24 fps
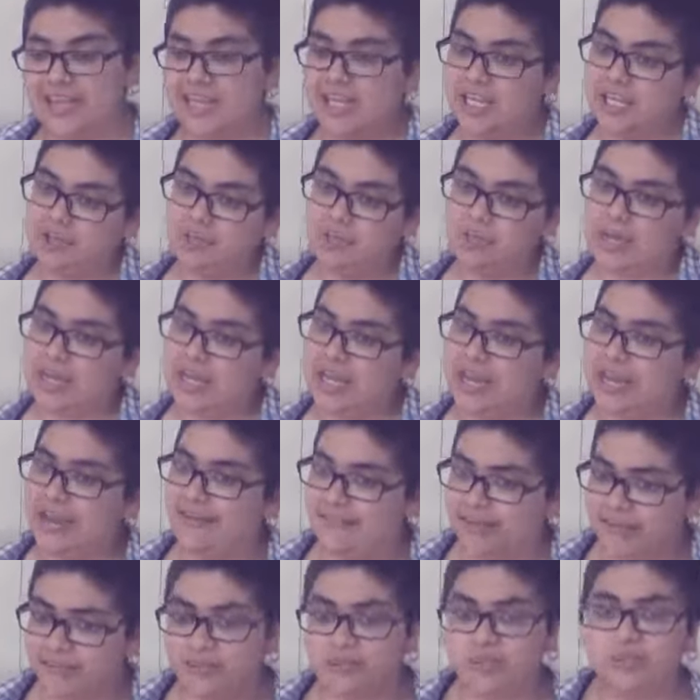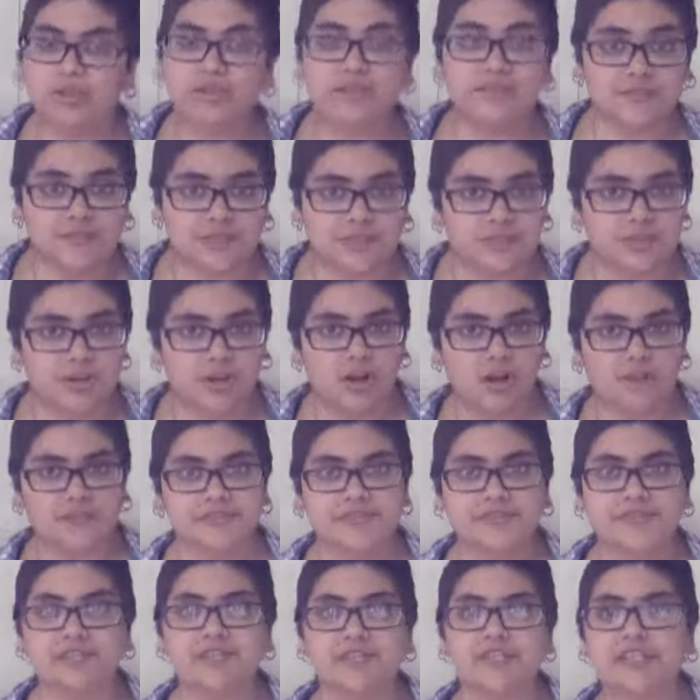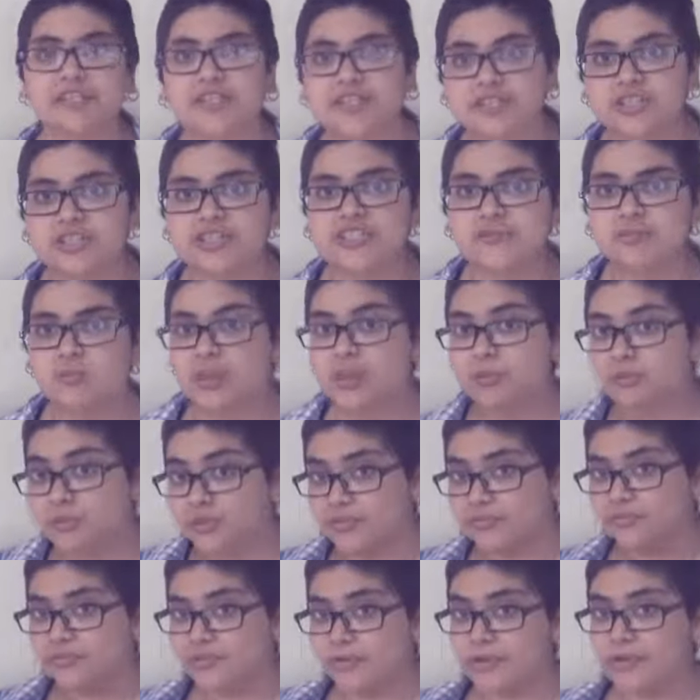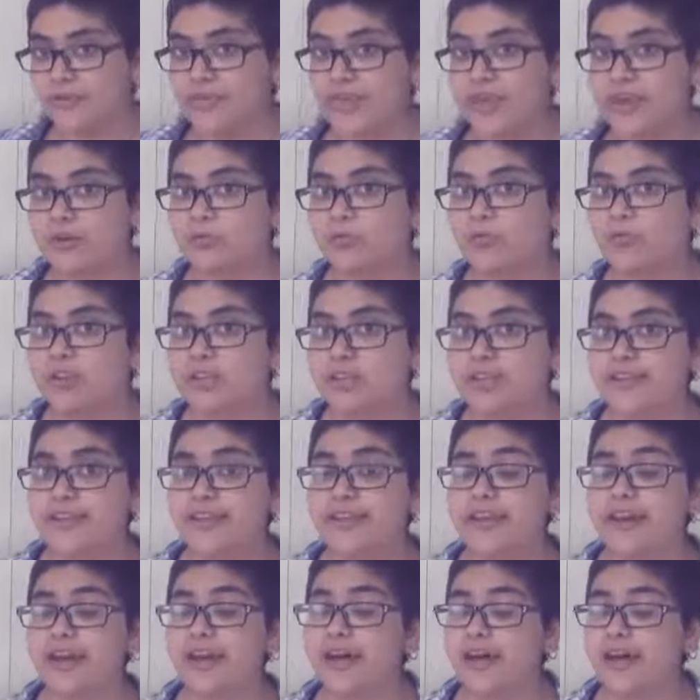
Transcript: it by having 3 divisional consultations, but before that, we